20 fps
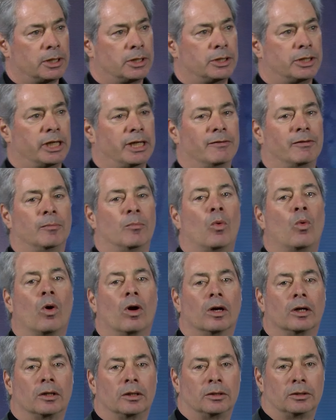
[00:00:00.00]
to even
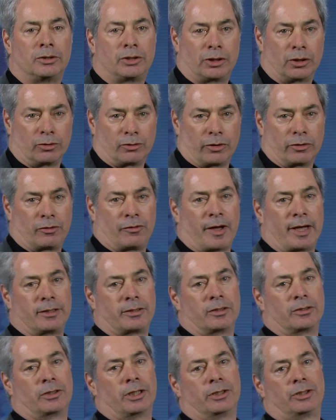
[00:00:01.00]
more children's
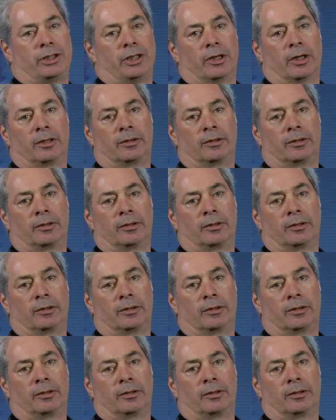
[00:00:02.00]
faces this year.